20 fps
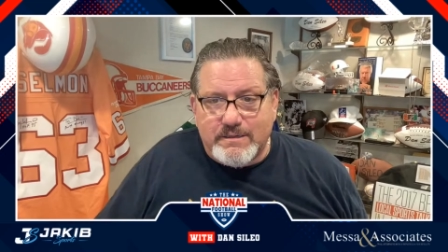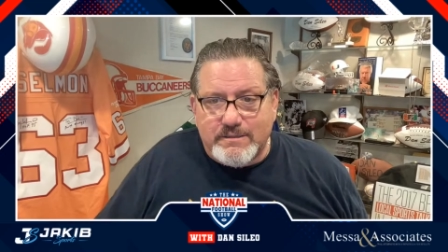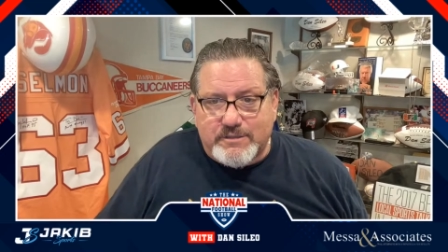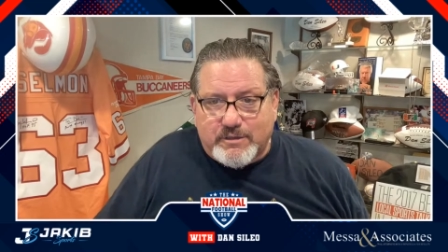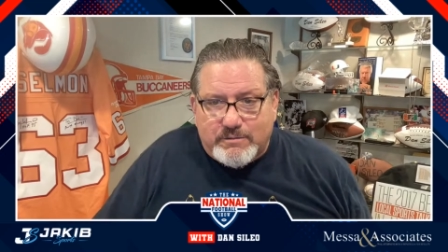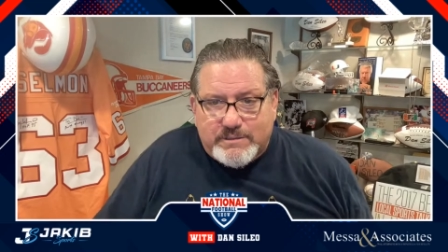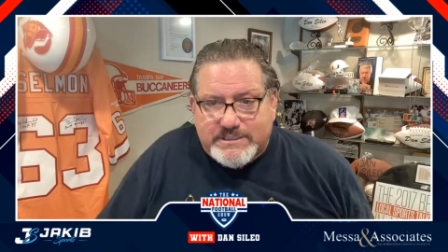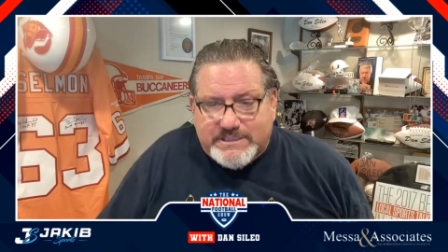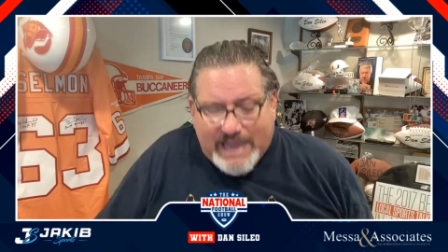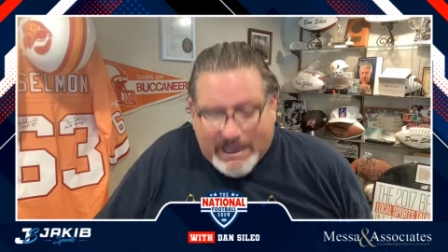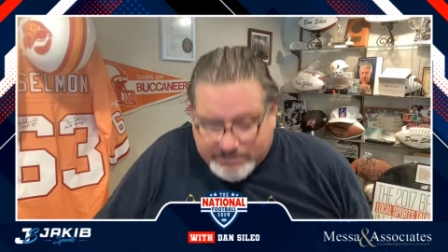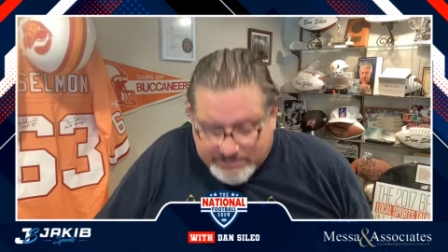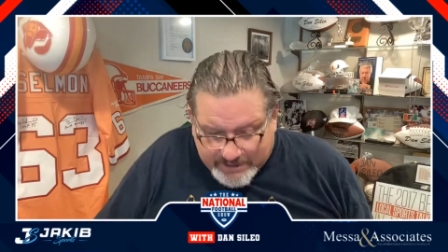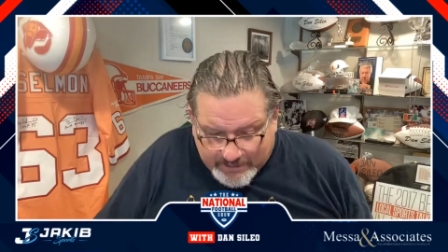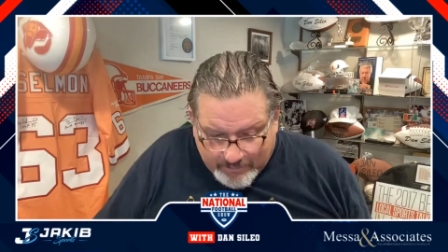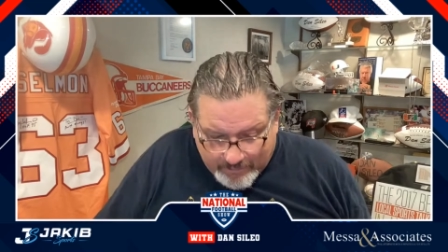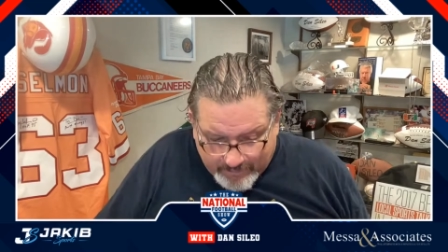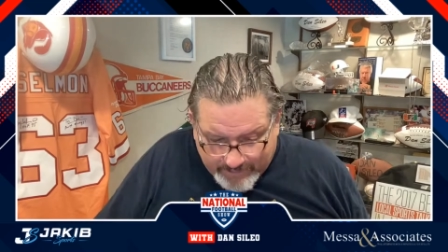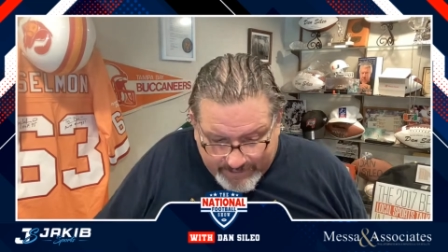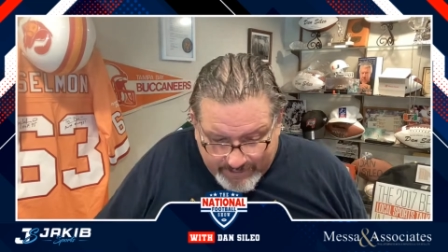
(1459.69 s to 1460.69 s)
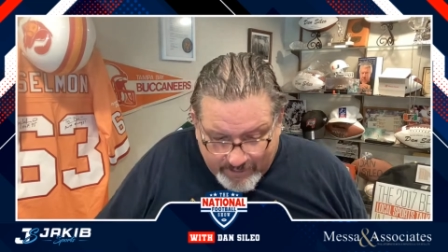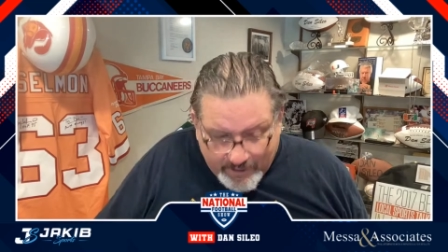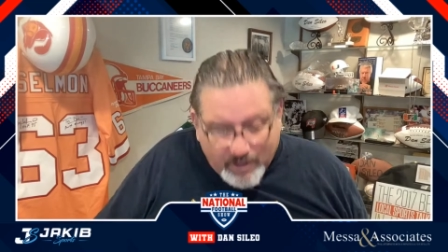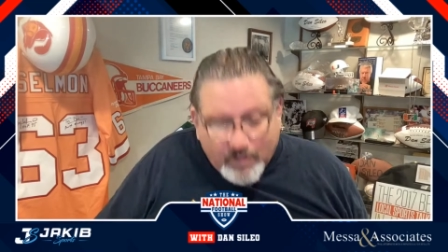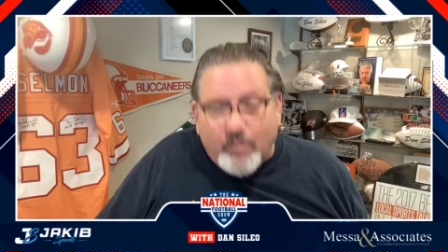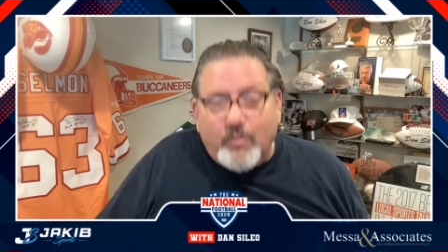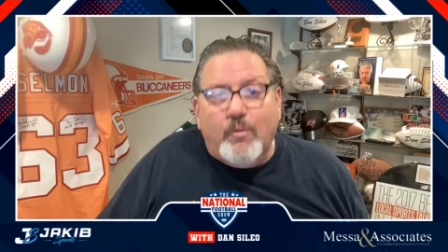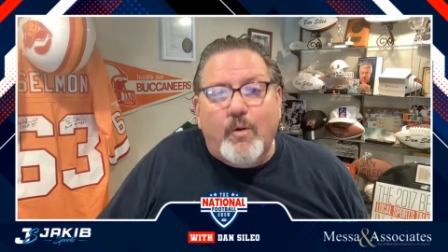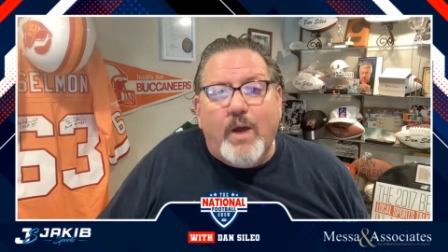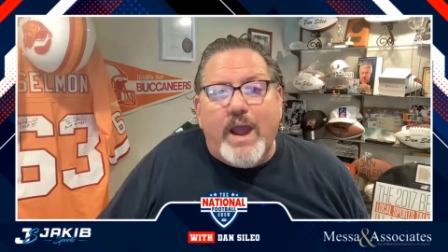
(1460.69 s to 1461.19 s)
There is absolutely no
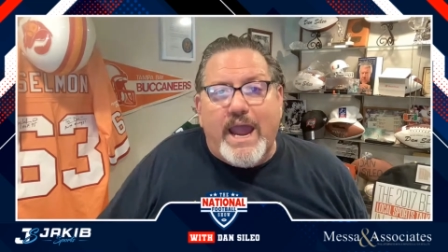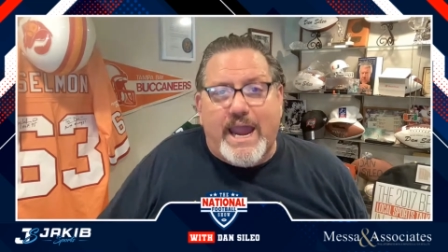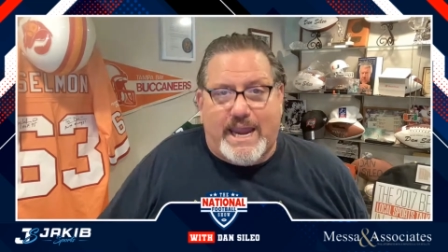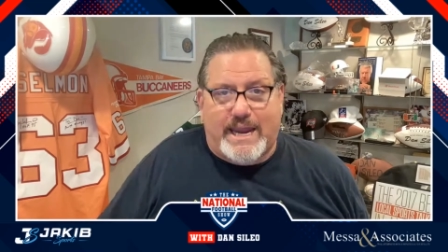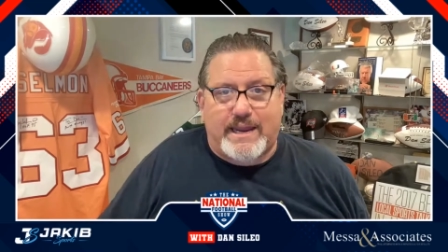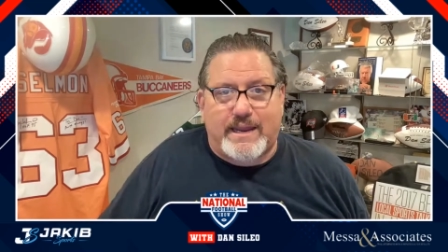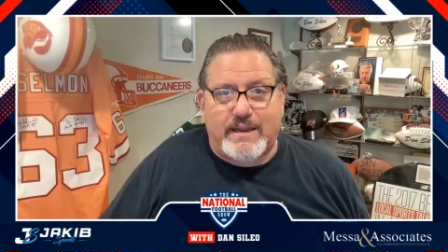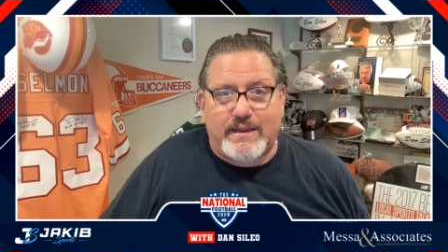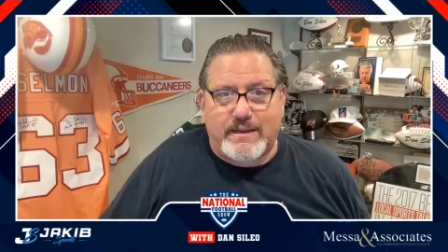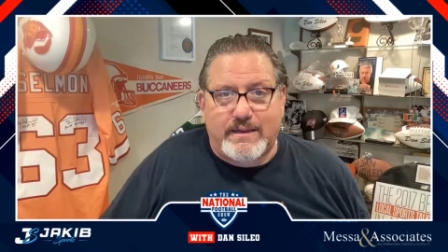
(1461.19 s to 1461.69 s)
way